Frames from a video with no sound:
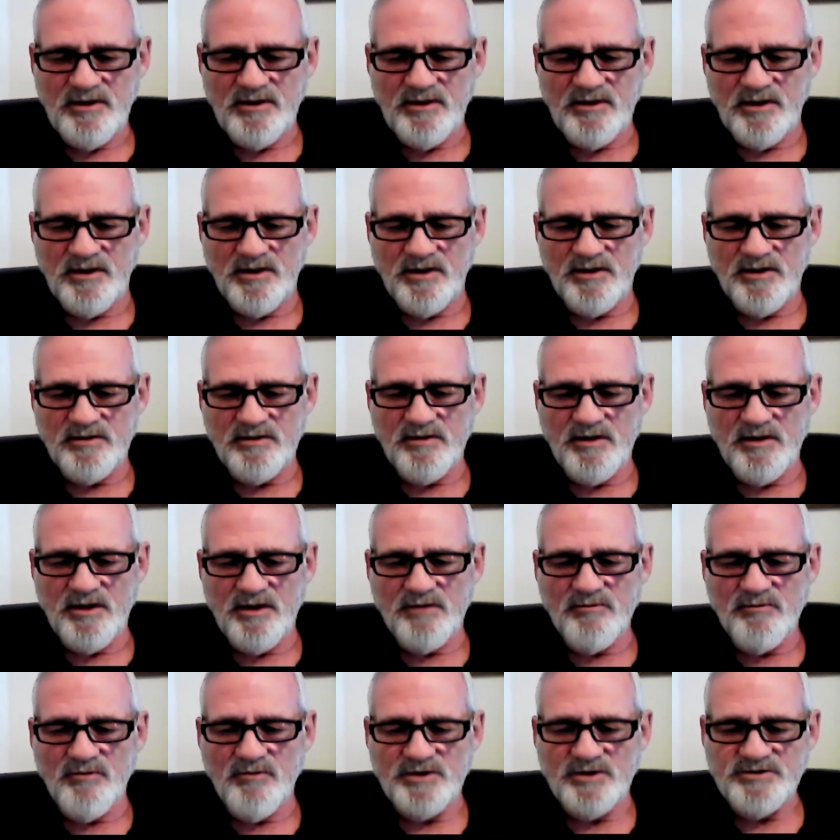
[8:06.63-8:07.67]
And
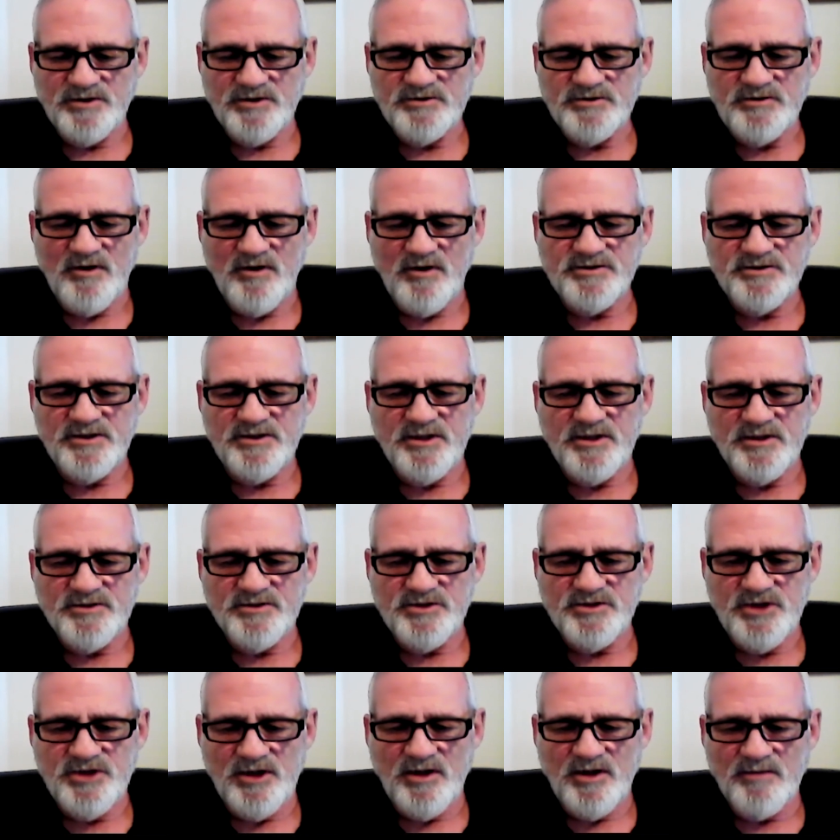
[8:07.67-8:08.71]
once I started seeing
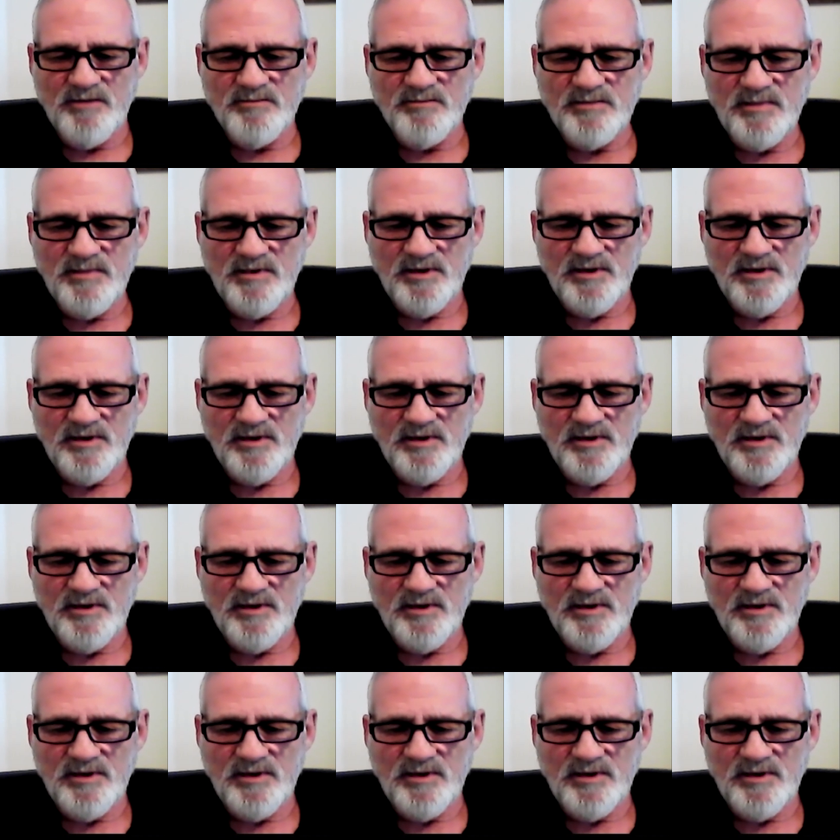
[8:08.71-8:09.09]
Jim,